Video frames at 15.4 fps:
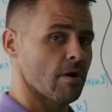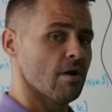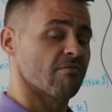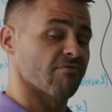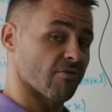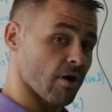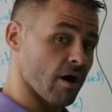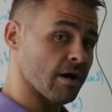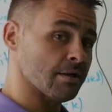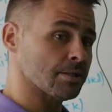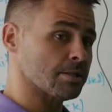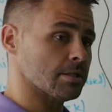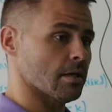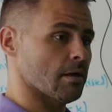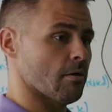For
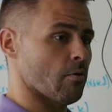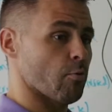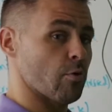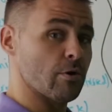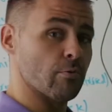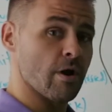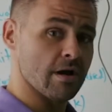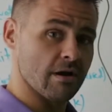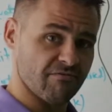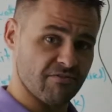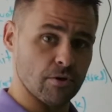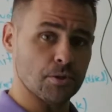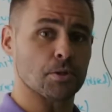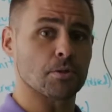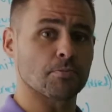us, we run a
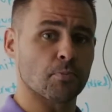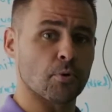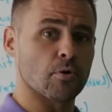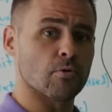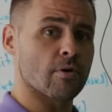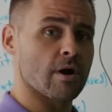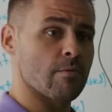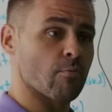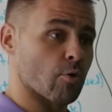futures program.